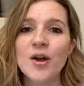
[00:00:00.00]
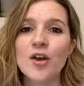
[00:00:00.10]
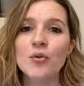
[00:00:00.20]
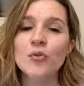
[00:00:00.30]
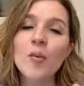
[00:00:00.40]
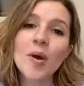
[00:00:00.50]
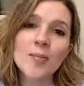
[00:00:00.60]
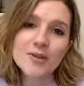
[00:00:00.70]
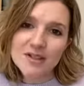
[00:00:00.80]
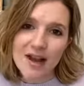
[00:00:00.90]

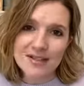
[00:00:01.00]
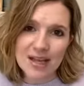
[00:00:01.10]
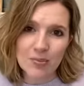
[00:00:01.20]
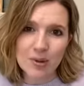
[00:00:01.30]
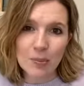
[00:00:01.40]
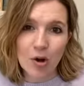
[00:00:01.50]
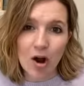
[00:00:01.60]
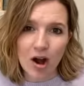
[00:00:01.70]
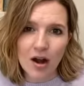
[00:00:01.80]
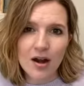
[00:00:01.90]
Remember to ask how people
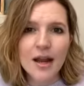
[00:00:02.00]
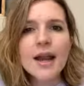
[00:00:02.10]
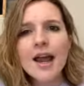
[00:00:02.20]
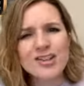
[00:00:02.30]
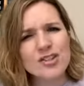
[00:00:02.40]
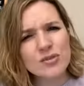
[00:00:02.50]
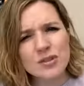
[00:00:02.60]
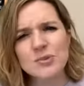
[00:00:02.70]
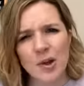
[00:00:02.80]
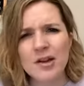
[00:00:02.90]
are and actually
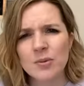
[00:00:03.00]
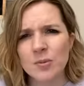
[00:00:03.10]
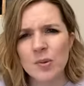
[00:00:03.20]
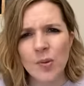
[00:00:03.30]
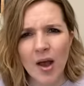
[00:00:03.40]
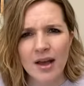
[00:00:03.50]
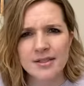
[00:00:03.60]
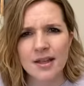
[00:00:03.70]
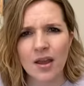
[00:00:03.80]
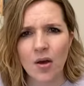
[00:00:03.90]
respond when people
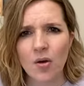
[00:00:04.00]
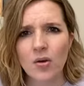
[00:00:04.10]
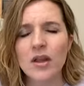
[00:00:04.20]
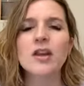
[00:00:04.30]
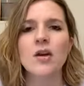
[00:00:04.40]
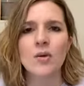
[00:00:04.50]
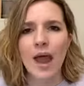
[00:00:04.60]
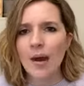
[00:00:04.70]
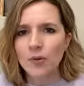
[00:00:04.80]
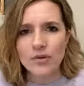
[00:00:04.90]
ask you,
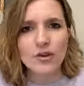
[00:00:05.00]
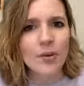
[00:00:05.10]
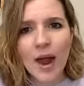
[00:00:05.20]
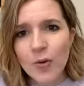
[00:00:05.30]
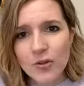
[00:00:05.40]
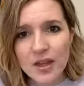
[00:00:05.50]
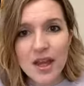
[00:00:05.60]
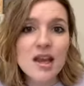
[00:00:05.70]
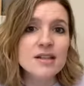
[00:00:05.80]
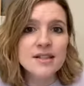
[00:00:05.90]
how are the
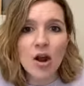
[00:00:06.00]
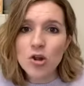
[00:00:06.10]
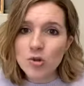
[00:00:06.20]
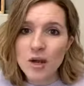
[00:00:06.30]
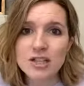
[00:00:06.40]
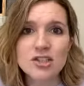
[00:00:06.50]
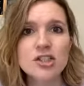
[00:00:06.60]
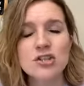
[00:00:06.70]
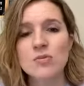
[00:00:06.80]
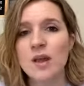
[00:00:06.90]
kids? How are you guys
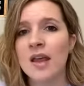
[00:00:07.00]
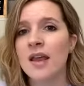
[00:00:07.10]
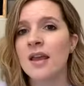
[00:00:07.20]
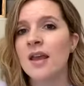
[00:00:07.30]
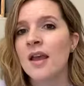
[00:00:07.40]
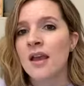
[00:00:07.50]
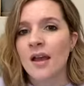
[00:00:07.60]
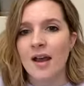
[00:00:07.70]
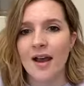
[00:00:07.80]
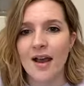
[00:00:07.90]
doing?
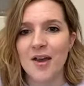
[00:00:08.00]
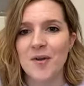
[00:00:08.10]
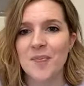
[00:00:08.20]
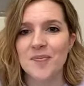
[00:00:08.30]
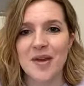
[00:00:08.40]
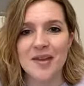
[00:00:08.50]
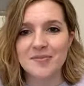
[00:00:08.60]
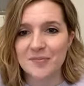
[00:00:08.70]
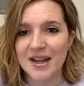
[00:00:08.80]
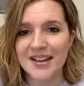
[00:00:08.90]

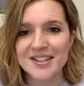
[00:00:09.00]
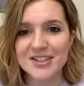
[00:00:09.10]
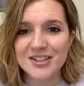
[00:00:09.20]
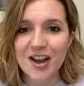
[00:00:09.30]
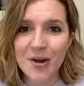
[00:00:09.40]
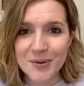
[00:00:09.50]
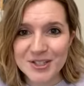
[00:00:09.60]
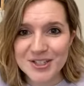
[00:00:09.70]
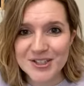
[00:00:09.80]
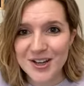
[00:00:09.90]
My cousin Aubrey
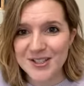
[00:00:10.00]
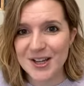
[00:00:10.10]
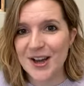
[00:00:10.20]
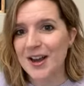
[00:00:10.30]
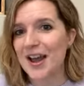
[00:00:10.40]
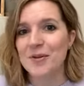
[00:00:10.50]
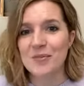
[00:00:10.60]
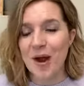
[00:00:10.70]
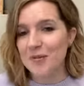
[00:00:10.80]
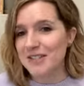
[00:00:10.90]
just logged on. I would
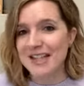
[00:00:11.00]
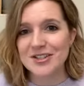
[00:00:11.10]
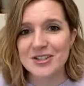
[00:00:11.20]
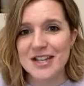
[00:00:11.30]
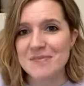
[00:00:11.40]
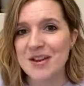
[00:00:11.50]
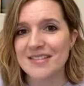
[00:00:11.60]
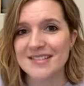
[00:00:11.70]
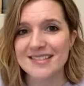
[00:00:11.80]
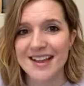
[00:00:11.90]
probably send her an email
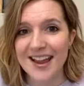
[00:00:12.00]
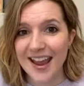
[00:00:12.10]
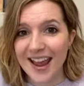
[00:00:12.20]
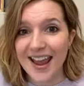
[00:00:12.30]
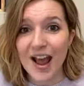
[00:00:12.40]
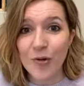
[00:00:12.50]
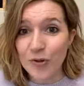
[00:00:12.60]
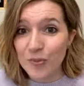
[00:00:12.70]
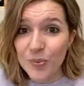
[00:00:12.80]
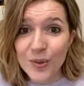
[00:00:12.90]
and say, hey, how are
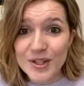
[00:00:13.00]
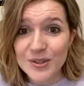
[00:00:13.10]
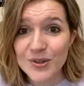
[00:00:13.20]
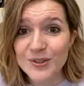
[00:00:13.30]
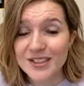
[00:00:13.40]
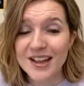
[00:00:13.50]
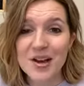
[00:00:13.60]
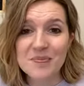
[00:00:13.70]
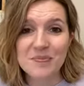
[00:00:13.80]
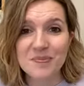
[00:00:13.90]
the boys holding
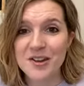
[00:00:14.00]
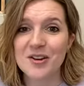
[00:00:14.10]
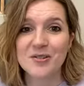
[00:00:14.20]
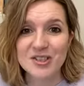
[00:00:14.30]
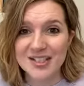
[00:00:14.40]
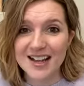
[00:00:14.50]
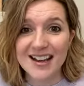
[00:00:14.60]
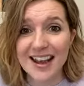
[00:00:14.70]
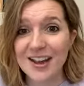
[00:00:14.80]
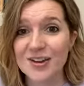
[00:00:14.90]
up? She's got an
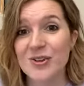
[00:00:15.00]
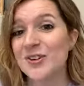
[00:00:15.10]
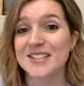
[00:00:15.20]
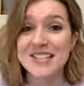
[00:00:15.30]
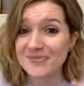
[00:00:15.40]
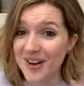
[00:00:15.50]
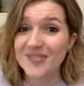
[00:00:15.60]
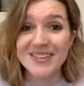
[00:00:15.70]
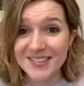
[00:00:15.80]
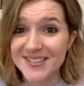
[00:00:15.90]
8-year-old. He's
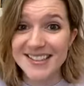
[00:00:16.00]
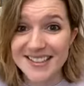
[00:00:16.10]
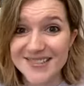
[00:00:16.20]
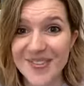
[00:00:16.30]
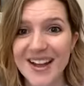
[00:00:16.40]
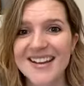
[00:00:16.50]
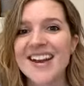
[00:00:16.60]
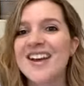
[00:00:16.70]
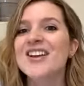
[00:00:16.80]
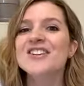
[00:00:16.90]
probably losing his mind.
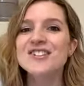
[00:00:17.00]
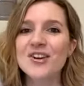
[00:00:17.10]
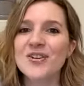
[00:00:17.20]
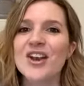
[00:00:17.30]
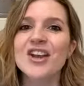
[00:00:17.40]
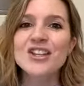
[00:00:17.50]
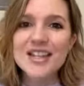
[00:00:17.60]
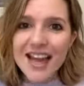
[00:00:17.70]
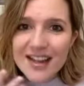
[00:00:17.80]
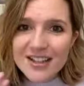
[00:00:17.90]
So get